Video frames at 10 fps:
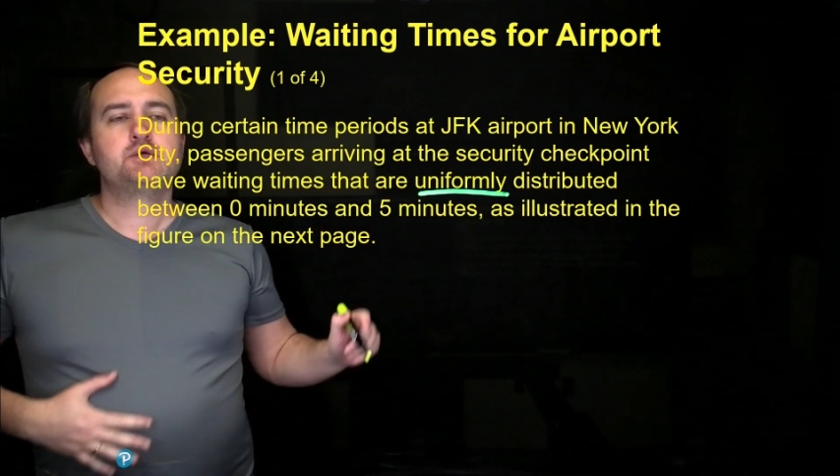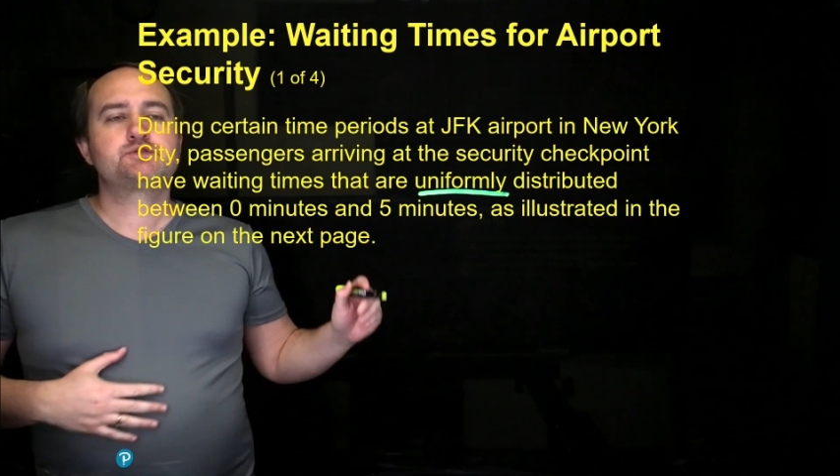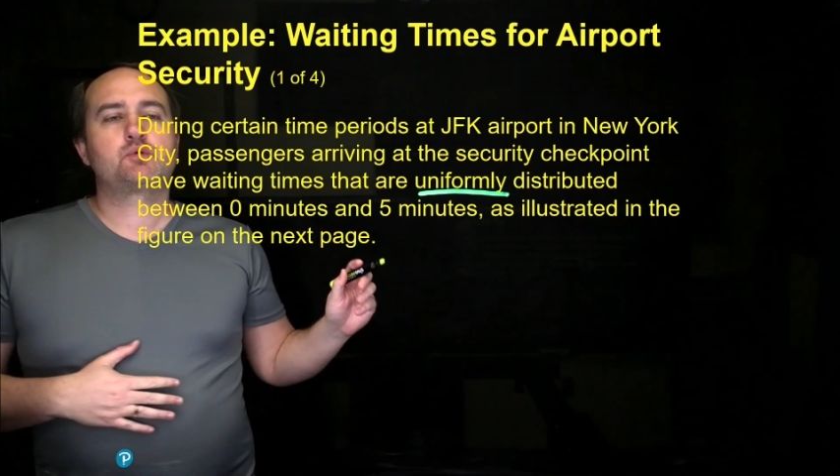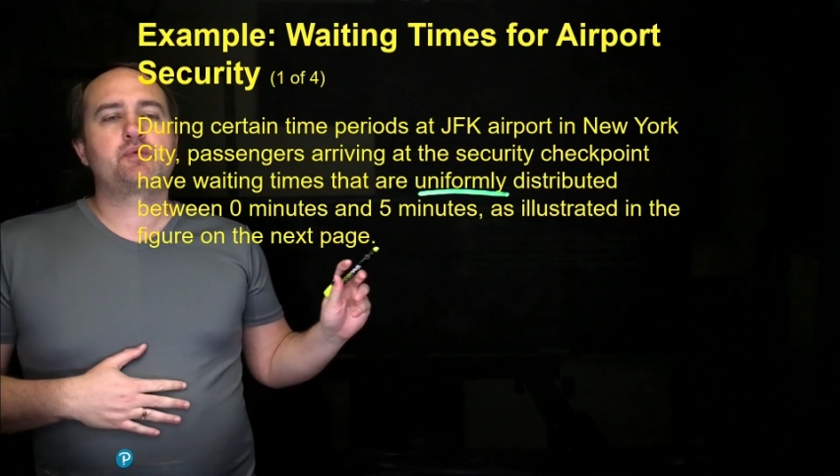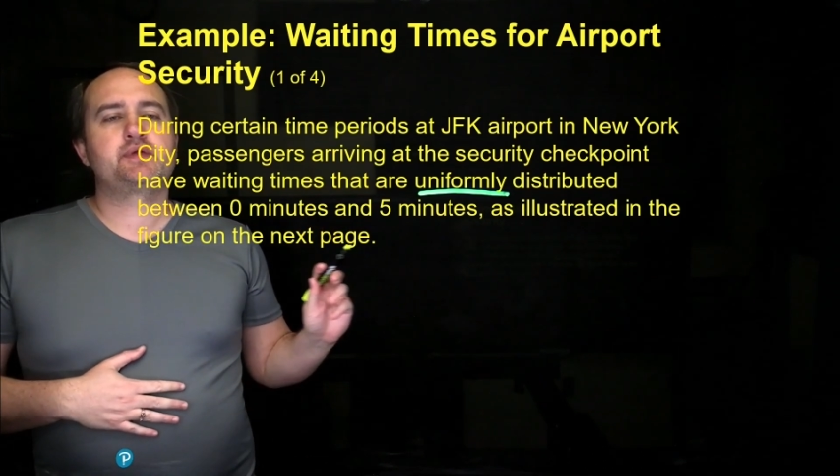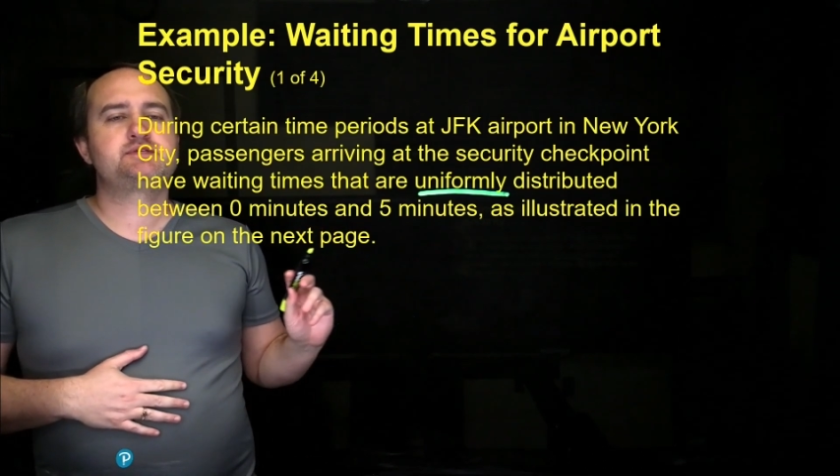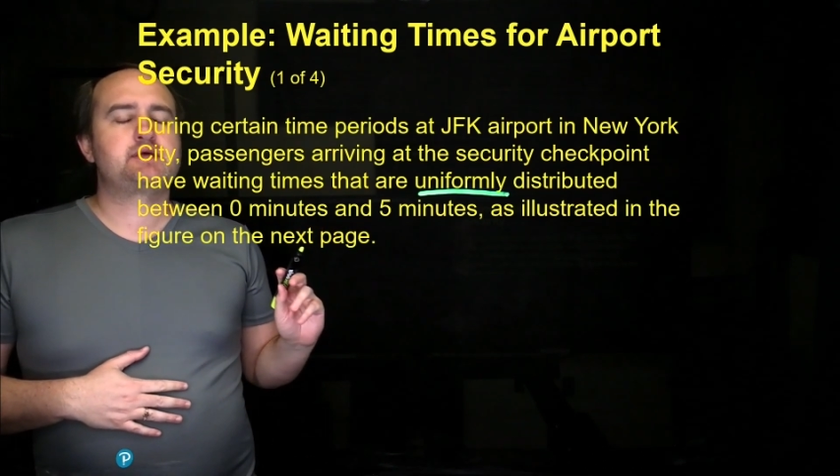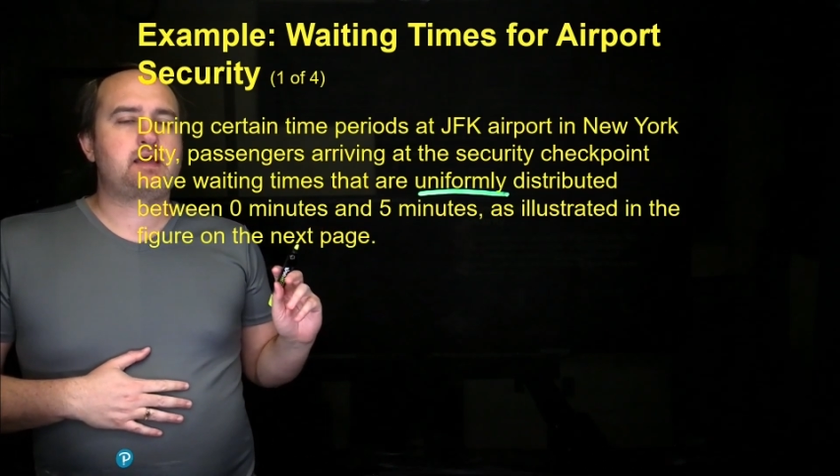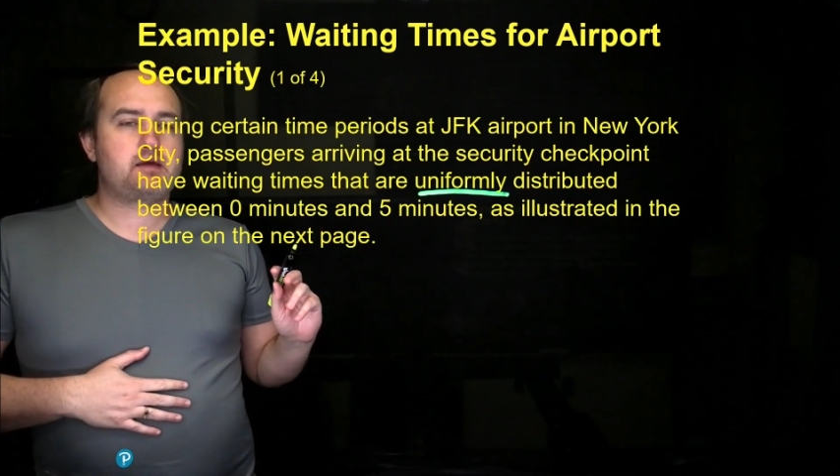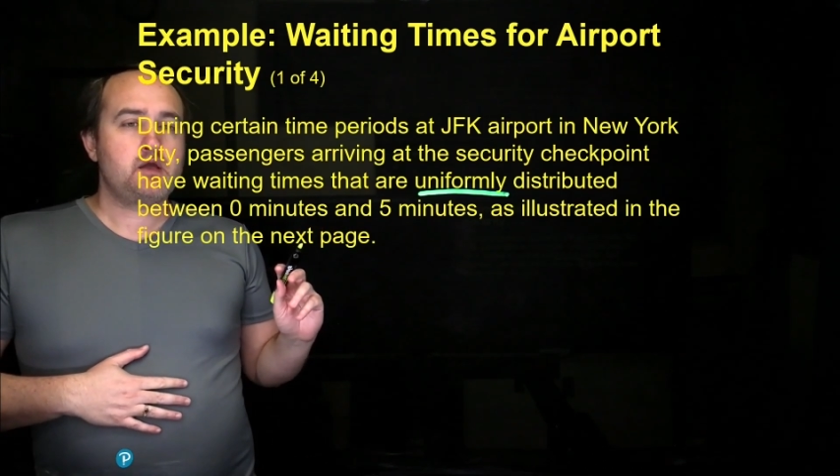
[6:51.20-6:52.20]
So when they
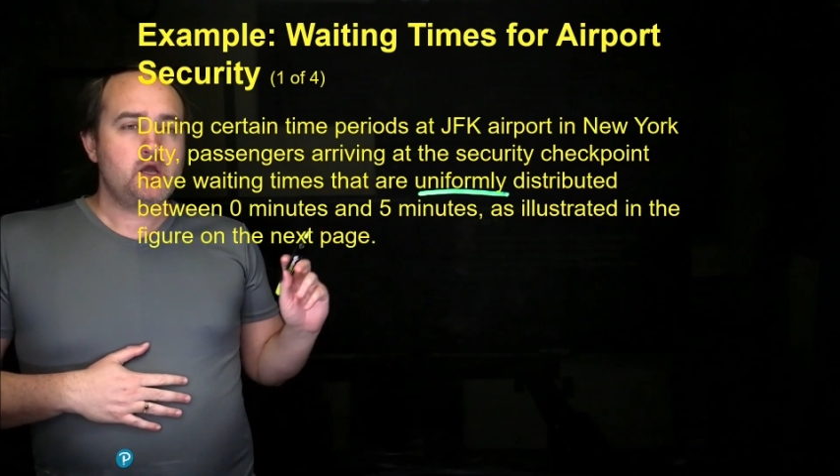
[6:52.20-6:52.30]
say